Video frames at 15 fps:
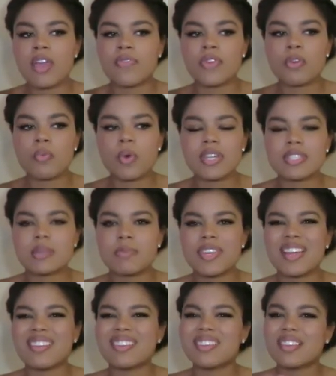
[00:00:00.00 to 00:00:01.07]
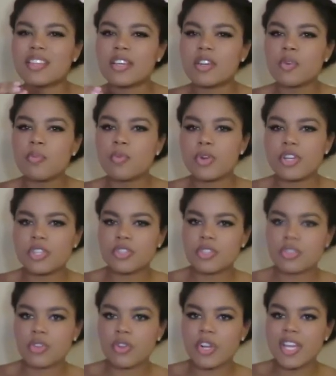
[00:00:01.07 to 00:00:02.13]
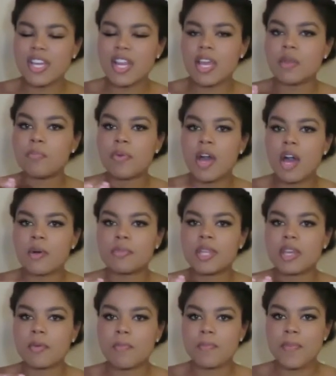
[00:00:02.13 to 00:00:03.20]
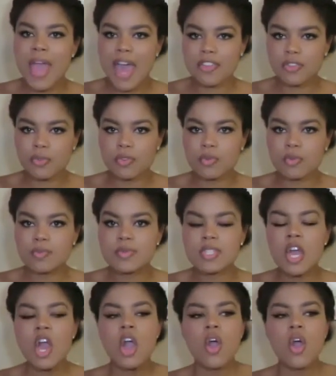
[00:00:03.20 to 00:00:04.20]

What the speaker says: if you want to be a little more discreet in public bathrooms,